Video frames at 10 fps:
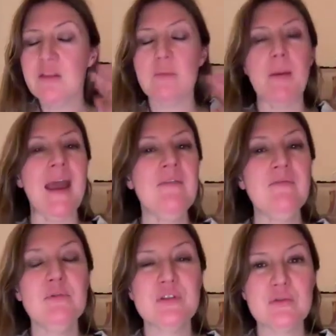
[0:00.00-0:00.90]
The
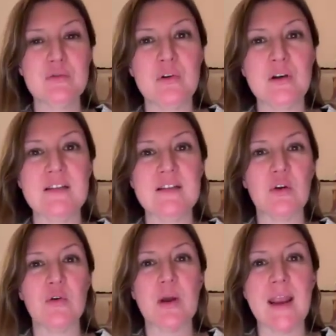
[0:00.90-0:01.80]
painful story is a
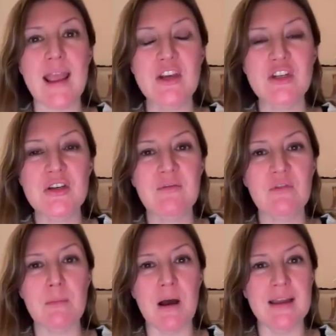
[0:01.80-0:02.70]
creation of
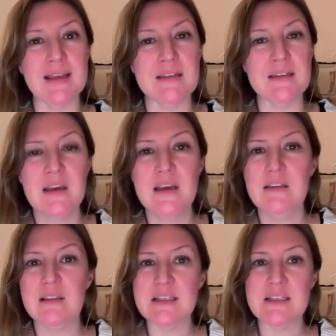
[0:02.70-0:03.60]
the mind,
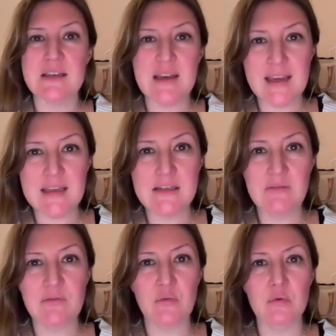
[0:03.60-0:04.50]
these
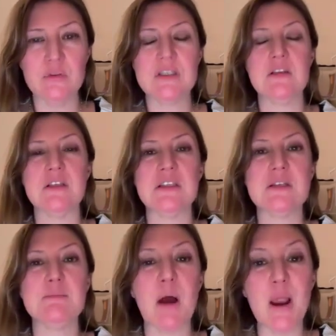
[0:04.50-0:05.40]
negative thoughts that
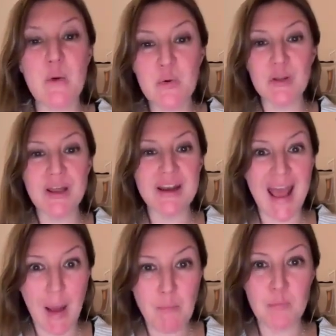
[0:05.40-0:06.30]
spiral and
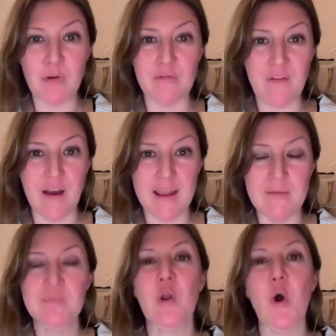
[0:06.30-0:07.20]
amplify
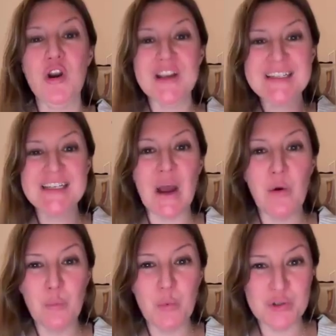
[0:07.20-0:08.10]
on a
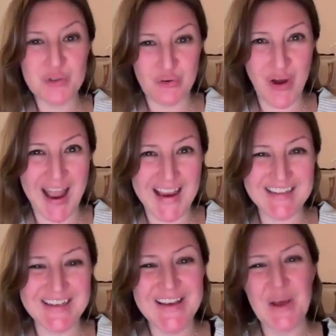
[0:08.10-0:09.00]
downward
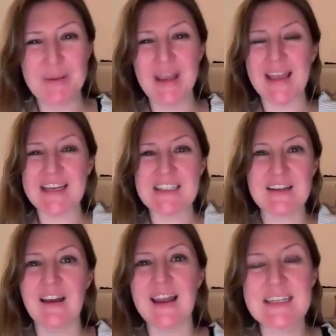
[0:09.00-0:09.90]
tract, a bit like
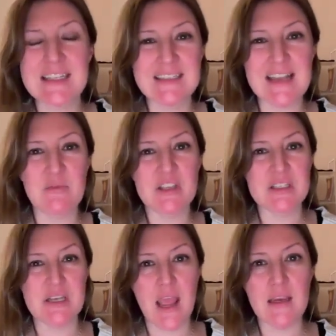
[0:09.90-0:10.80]
sliding down the
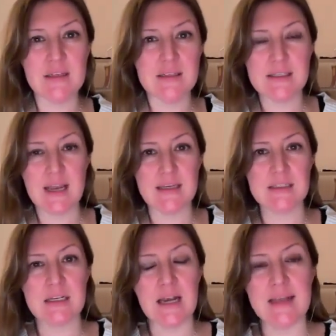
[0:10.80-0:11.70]
snake in
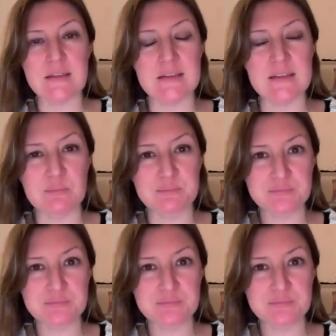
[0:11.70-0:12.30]
Snakes and Ladders,